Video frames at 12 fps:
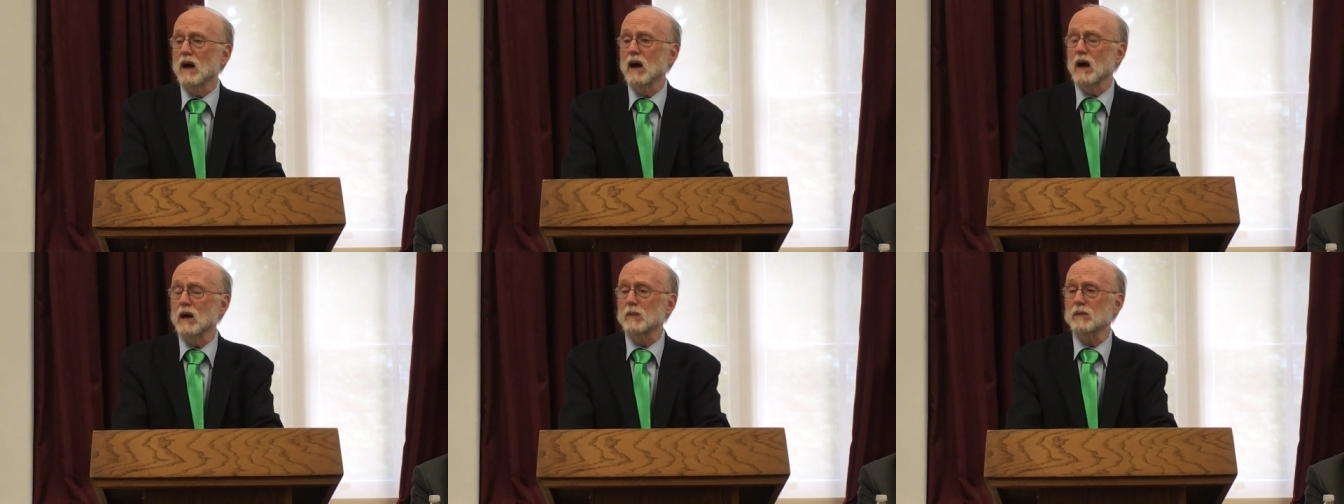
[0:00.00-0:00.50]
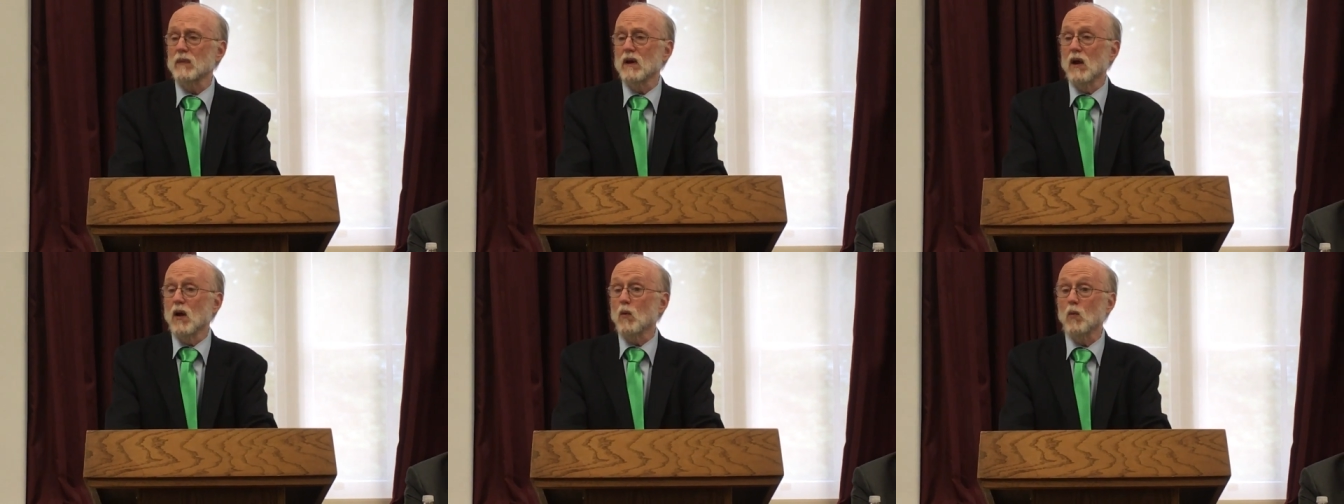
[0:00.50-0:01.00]
Um,
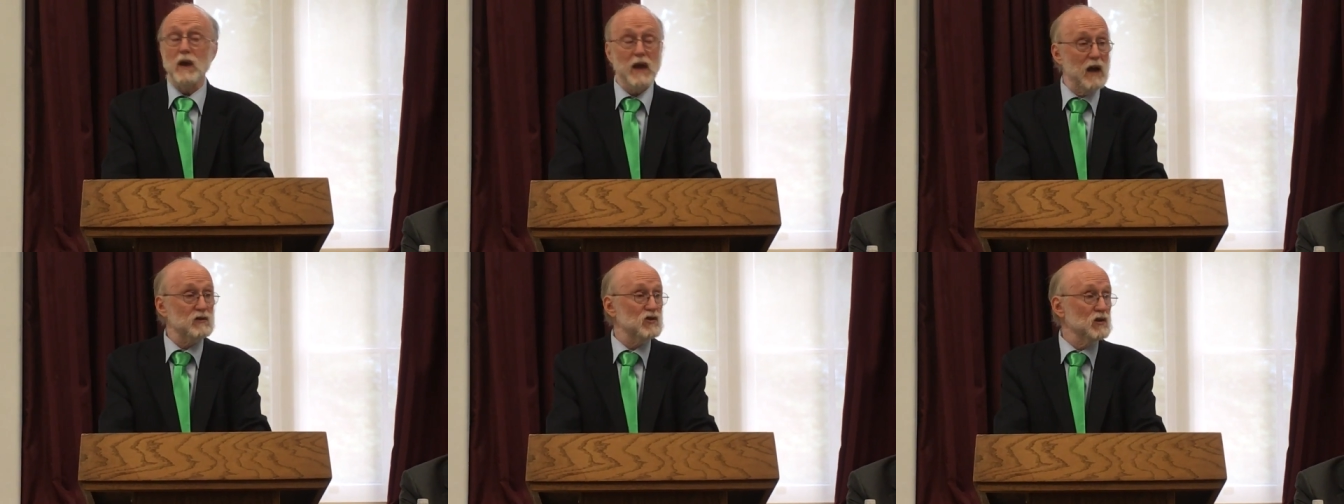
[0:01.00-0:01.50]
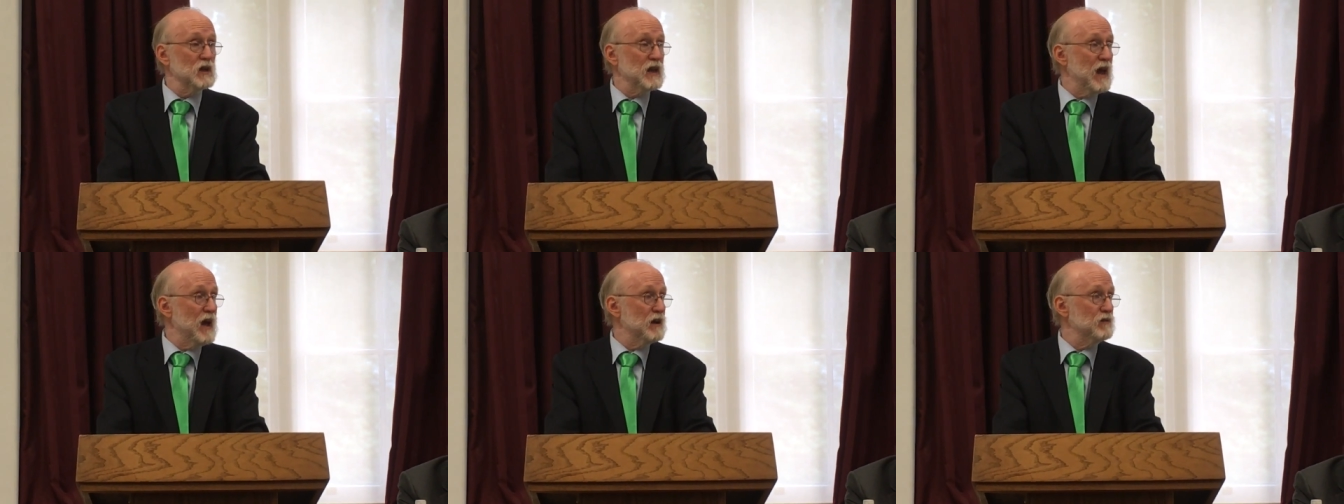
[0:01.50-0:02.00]
we
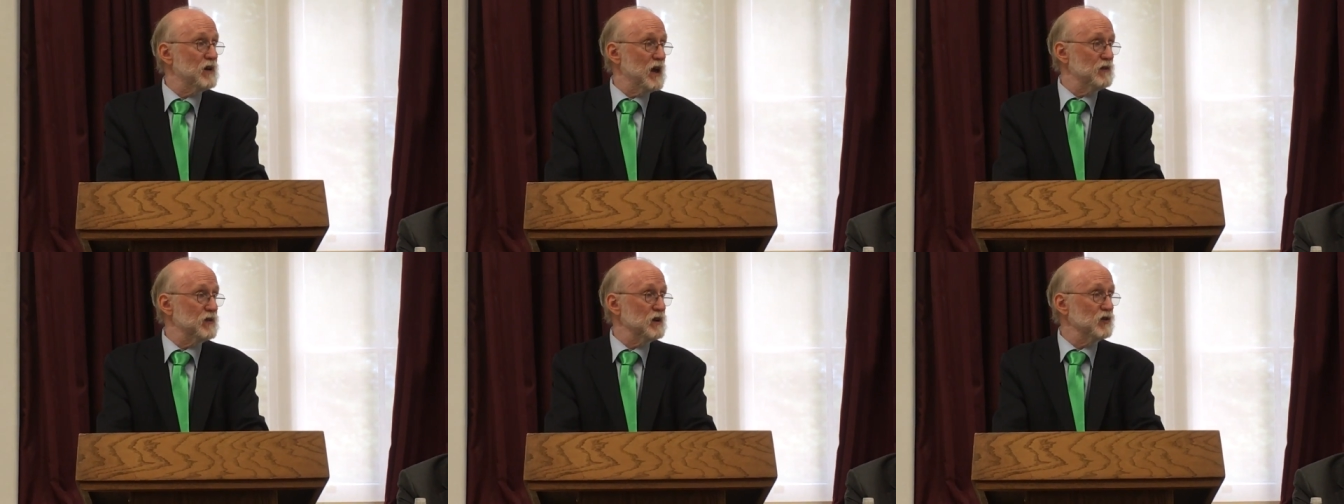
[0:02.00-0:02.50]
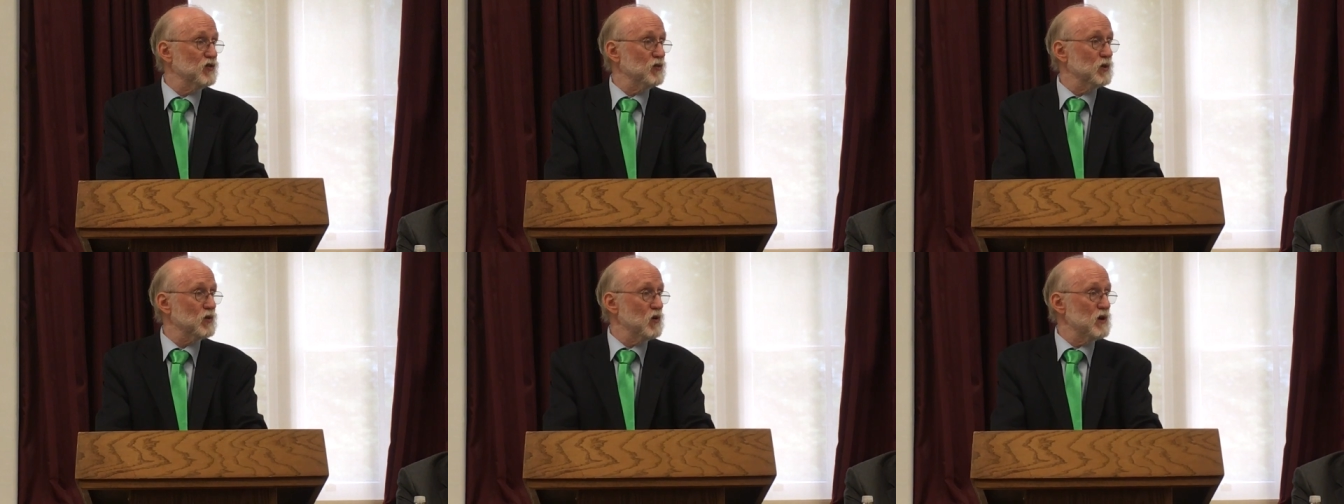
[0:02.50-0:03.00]
actually have evidence
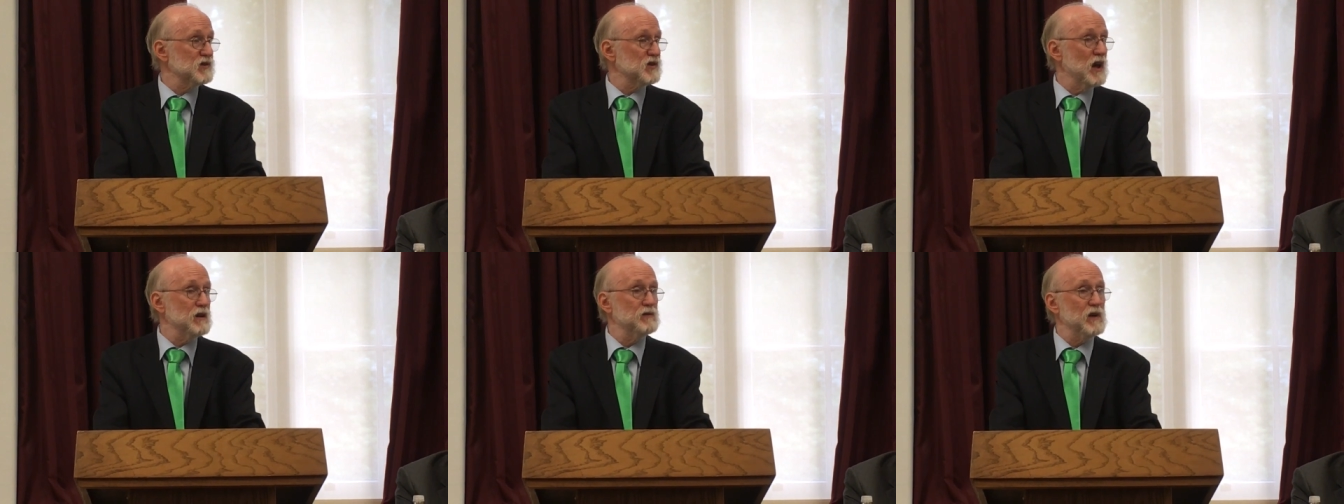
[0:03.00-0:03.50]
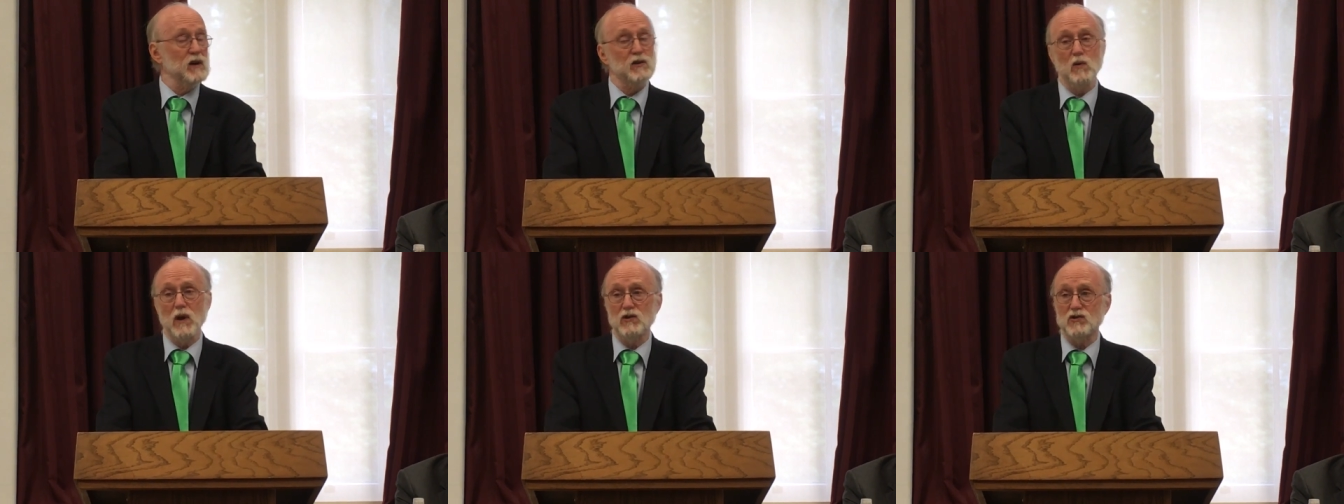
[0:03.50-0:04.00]
from a cross-site
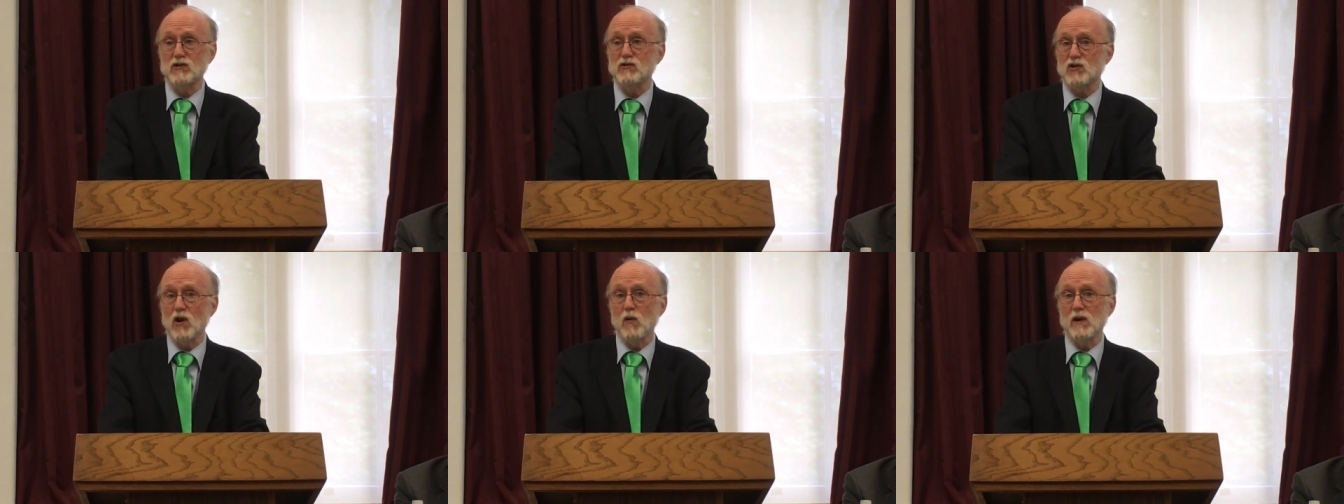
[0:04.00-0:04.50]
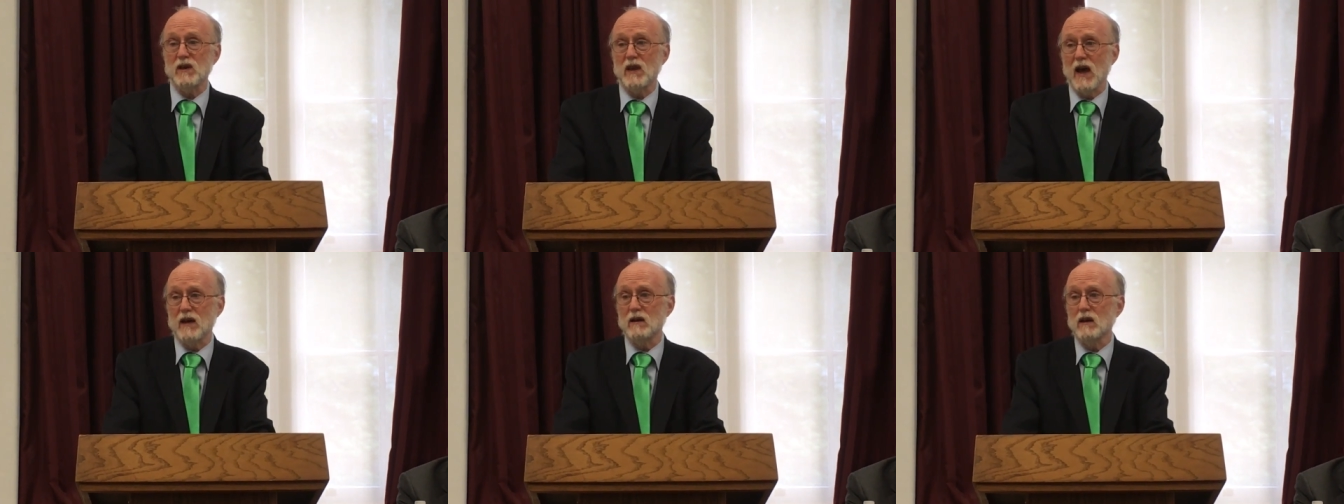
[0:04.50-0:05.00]
evaluation showing
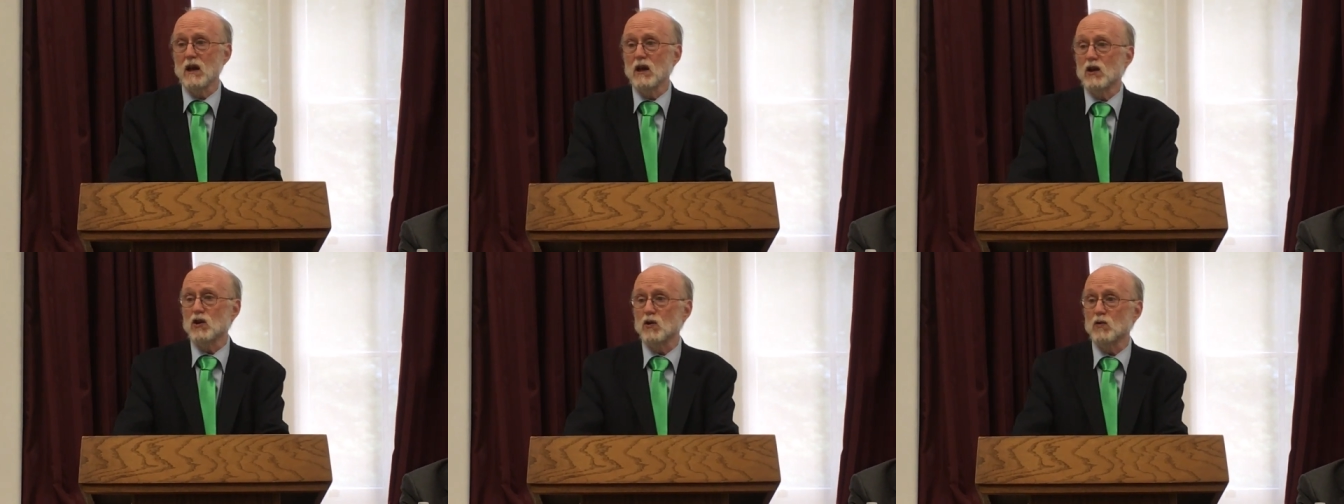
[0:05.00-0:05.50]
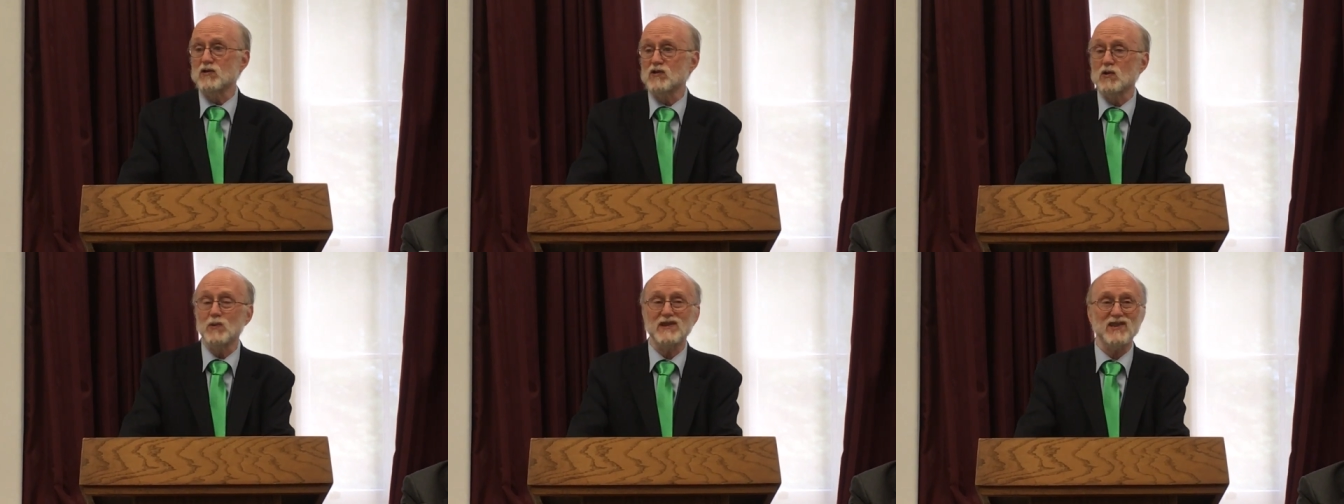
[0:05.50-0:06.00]
that youth
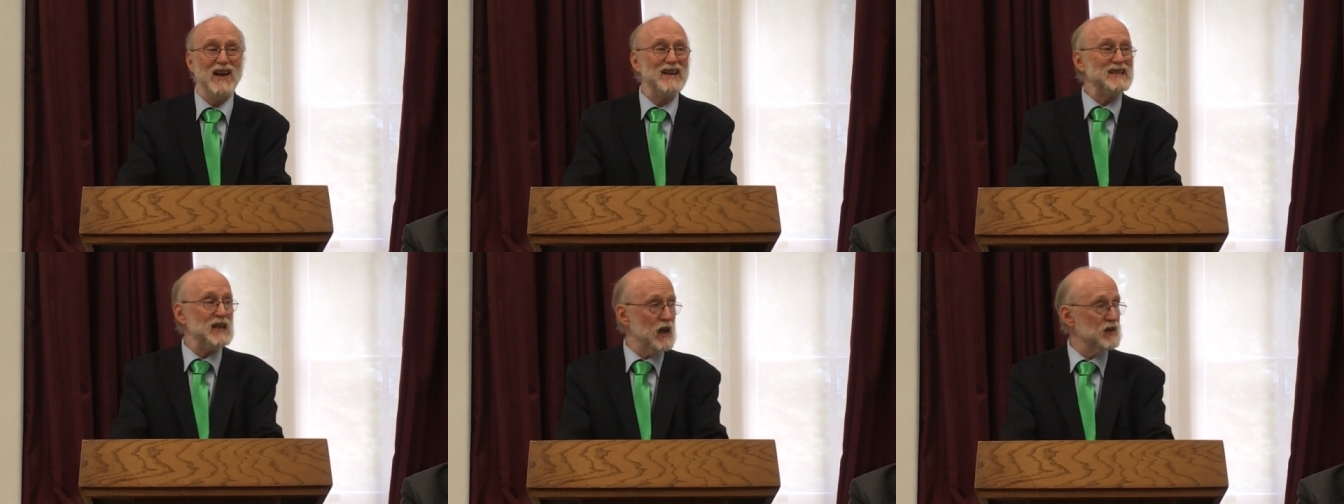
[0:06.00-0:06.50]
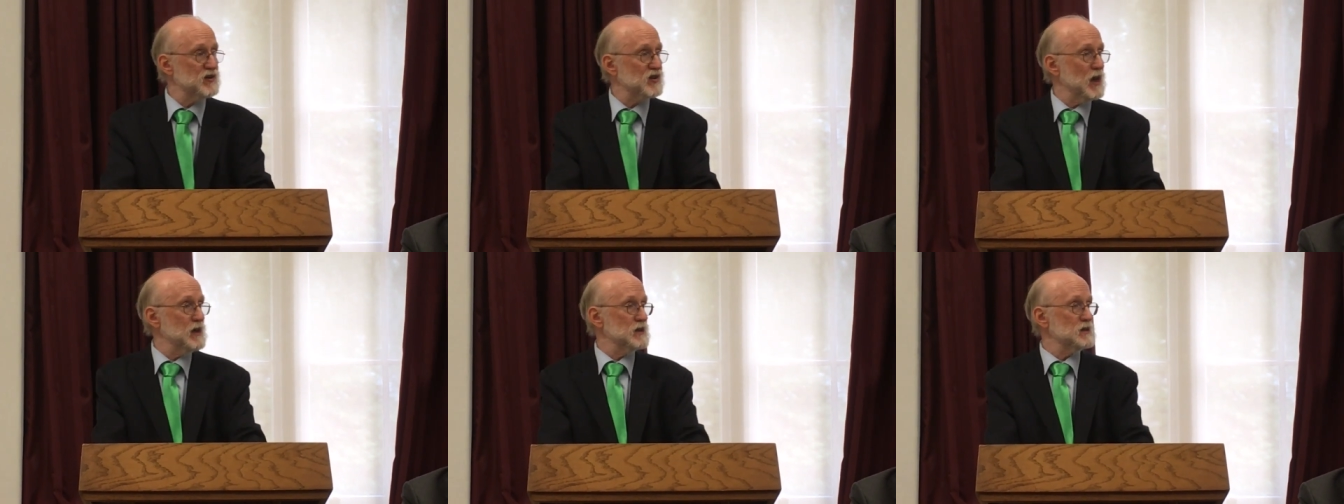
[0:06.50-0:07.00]
suicide deaths
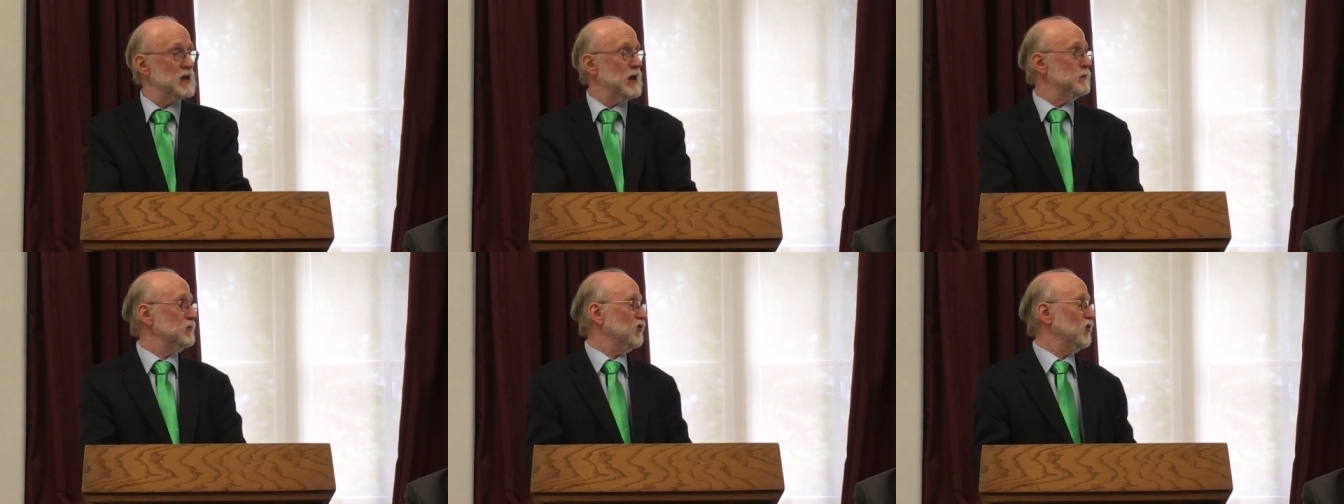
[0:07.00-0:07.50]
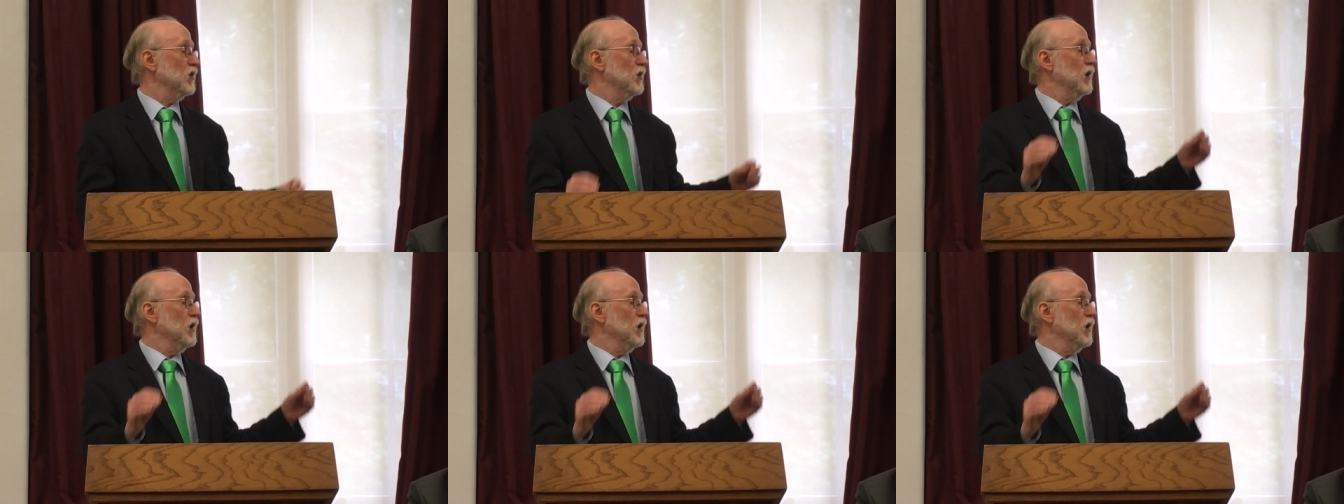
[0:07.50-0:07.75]
and attempts